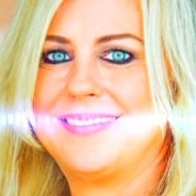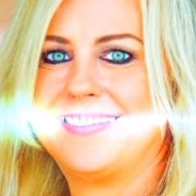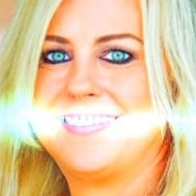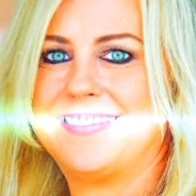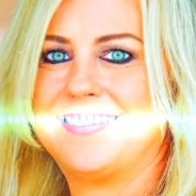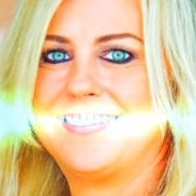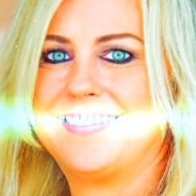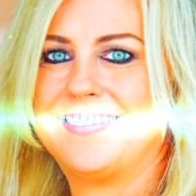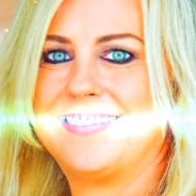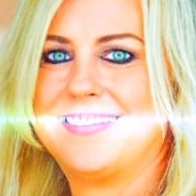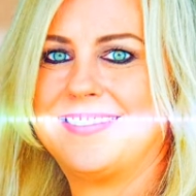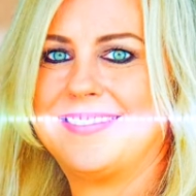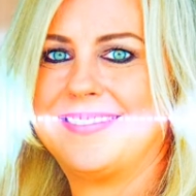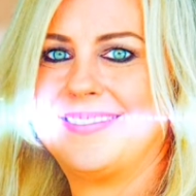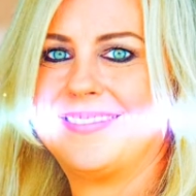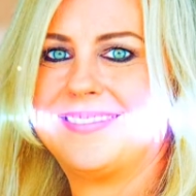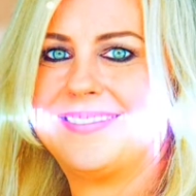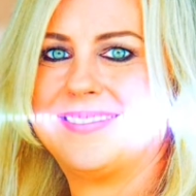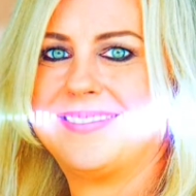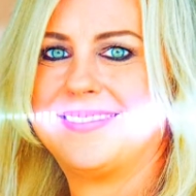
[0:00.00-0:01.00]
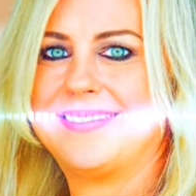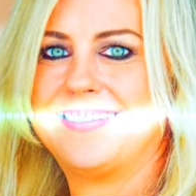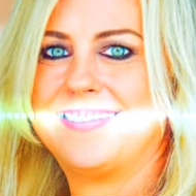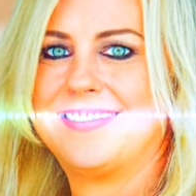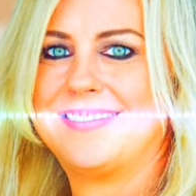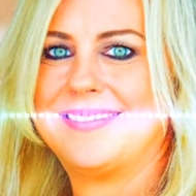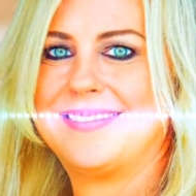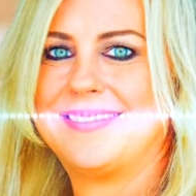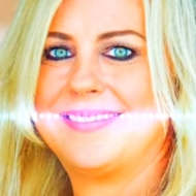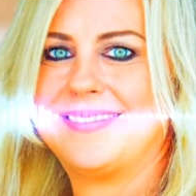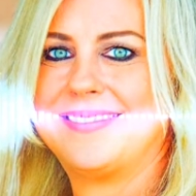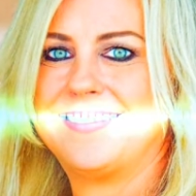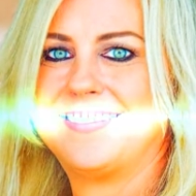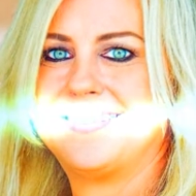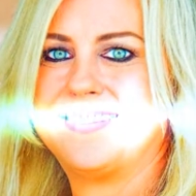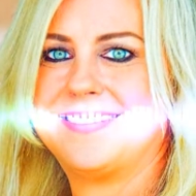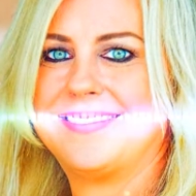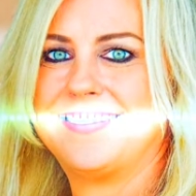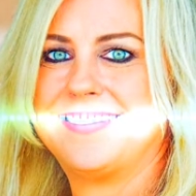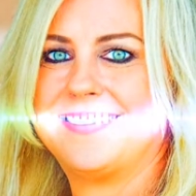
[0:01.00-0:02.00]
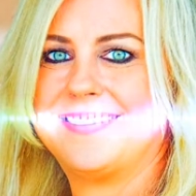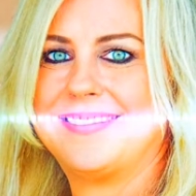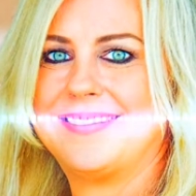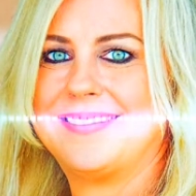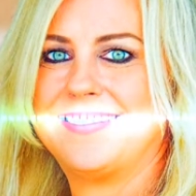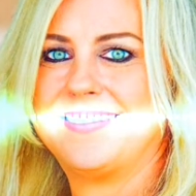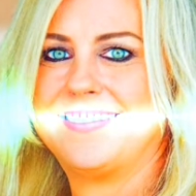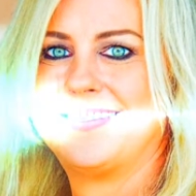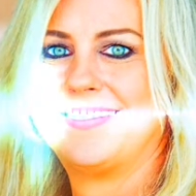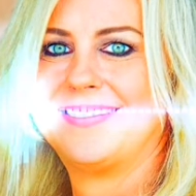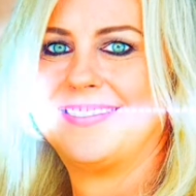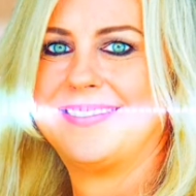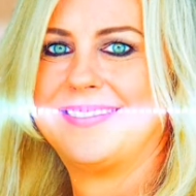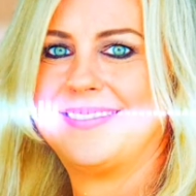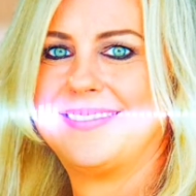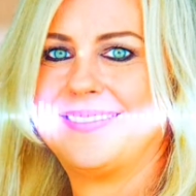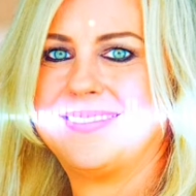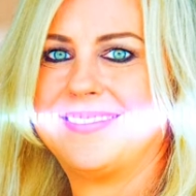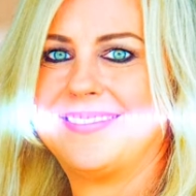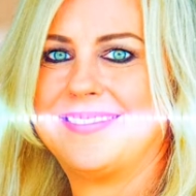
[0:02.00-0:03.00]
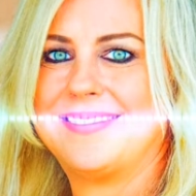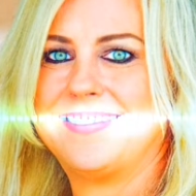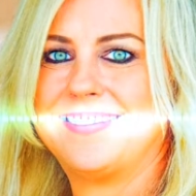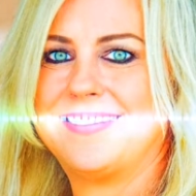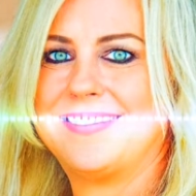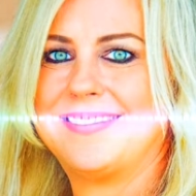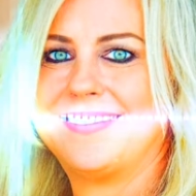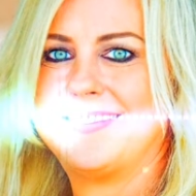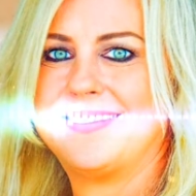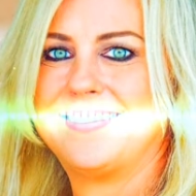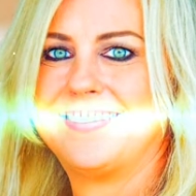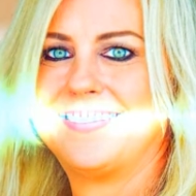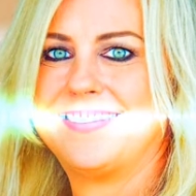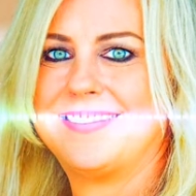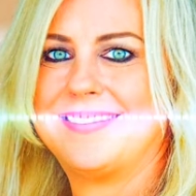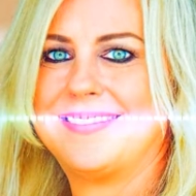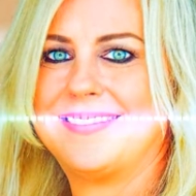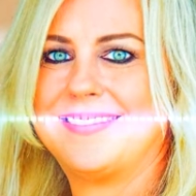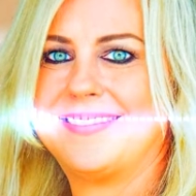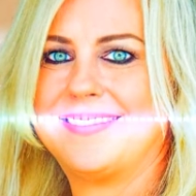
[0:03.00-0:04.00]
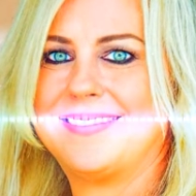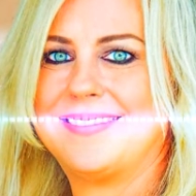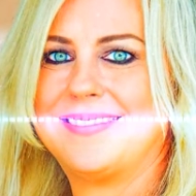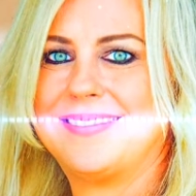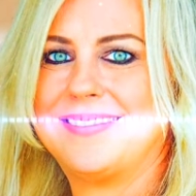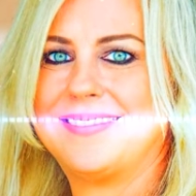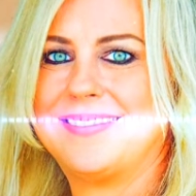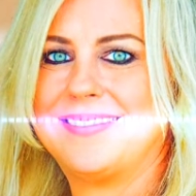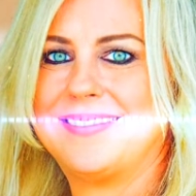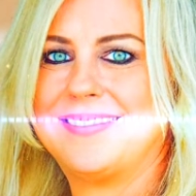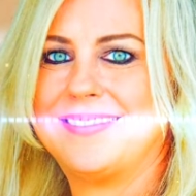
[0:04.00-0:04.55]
So at what age was the first age you decided, hey, this is my set point?